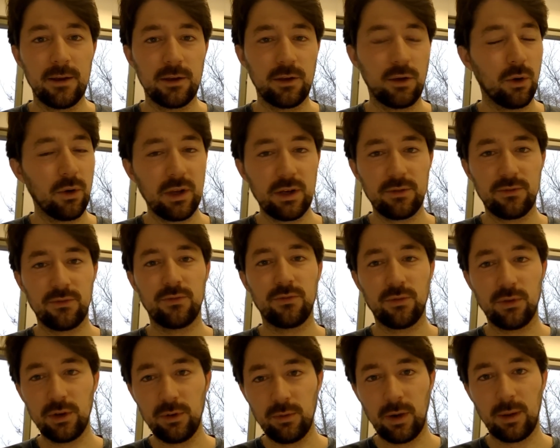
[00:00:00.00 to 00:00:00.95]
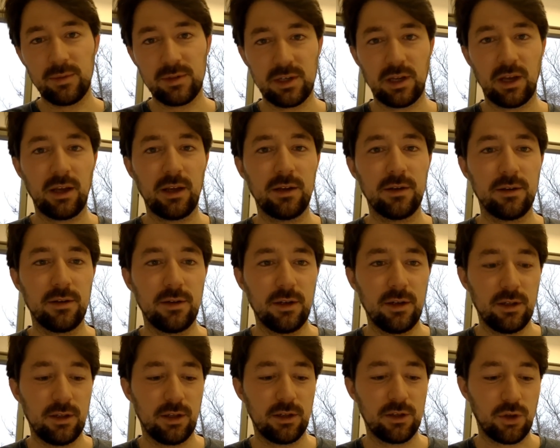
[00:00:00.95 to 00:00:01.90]
Go get a free website
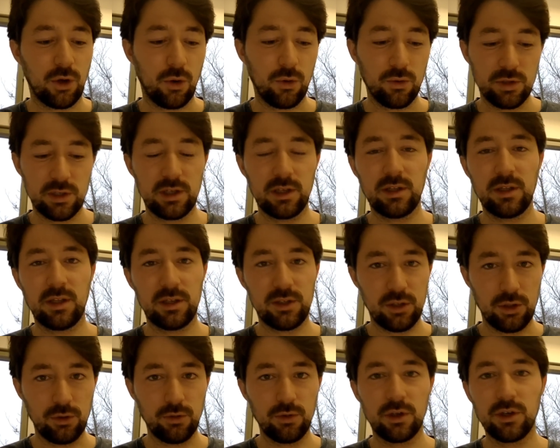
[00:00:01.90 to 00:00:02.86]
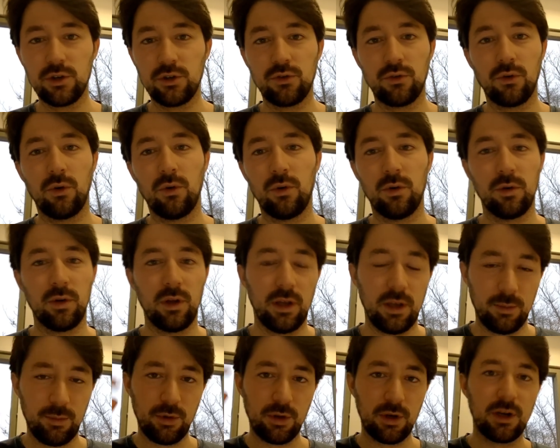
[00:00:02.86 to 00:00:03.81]
that's hosted, that you control,
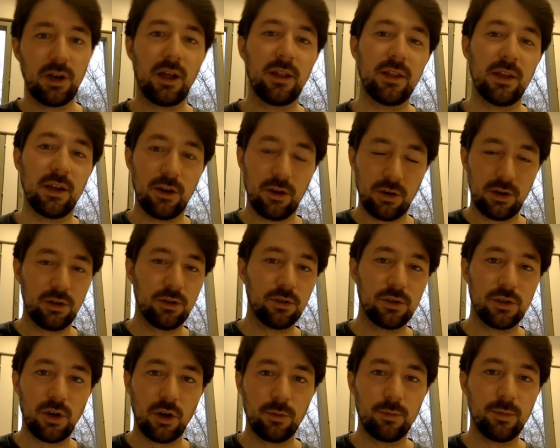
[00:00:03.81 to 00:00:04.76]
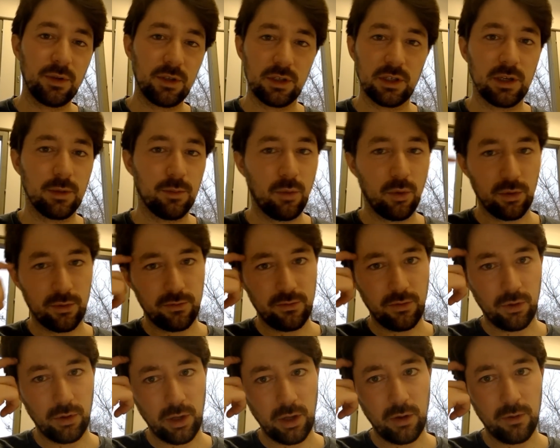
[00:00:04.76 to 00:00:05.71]
put it on there, and it'll start building a
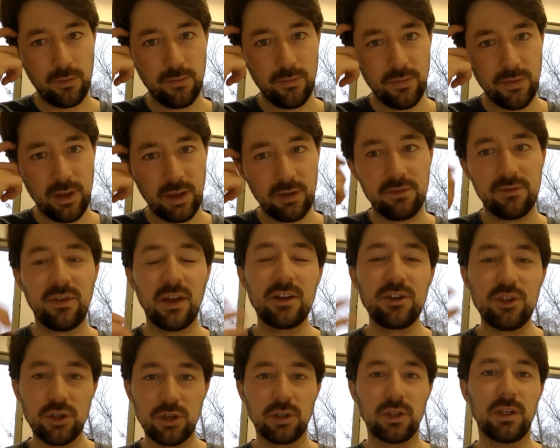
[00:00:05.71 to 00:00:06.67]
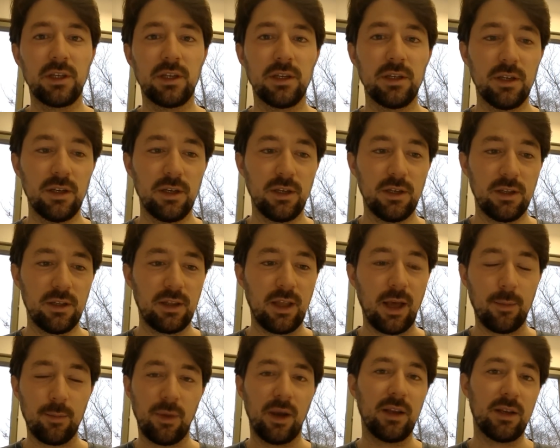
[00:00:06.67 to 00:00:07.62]
portfolio. Eventually,
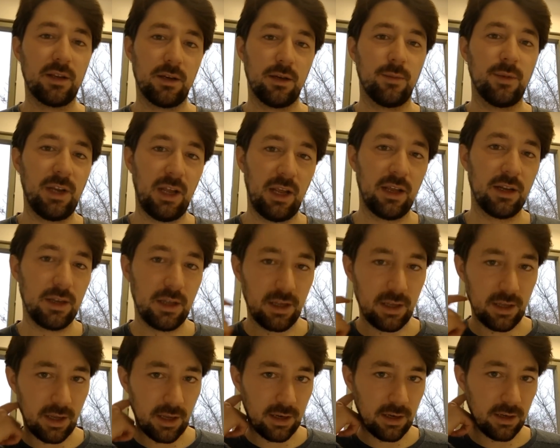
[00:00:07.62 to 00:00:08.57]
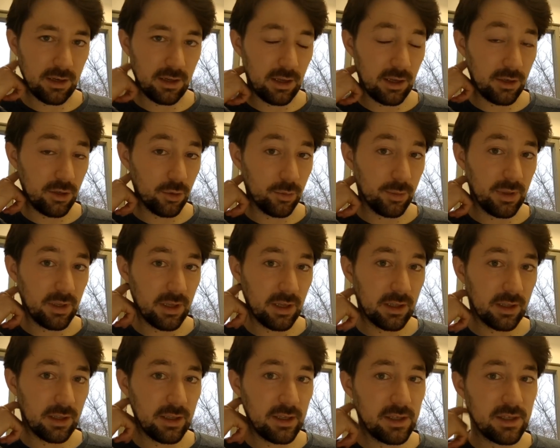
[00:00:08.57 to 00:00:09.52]
that might come in handy, and you'll be,
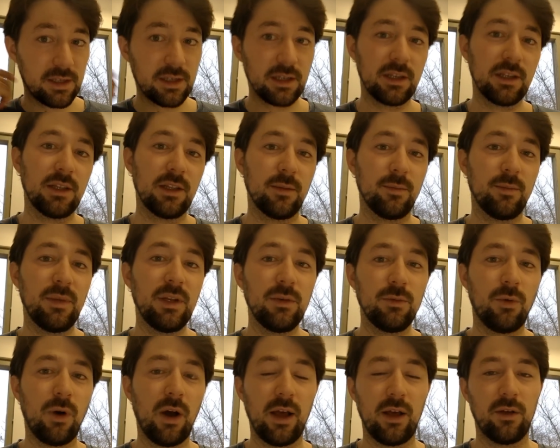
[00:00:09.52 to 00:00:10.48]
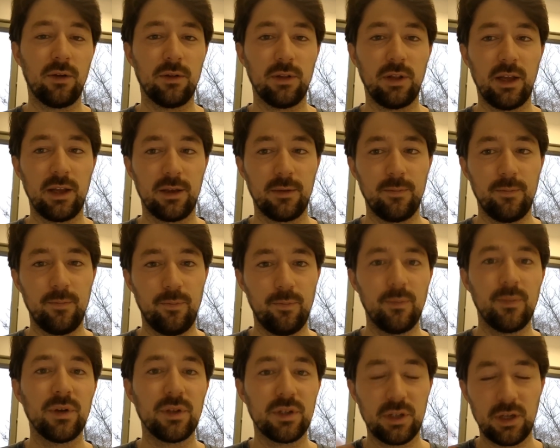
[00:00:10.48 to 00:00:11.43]
at least in the meanwhile, like
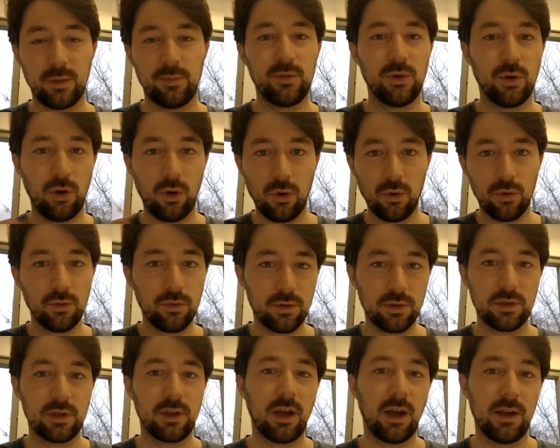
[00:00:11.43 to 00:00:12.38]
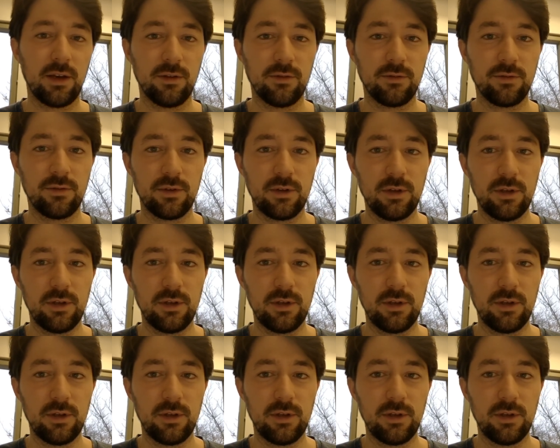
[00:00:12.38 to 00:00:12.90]
building up your own kind of